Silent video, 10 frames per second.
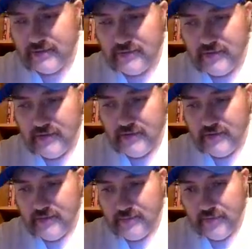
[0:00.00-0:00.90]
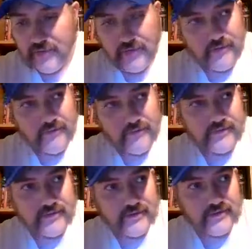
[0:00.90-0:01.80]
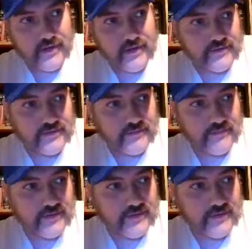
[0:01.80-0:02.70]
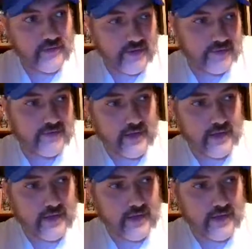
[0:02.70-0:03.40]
Bruno versus Larry Sabisco. I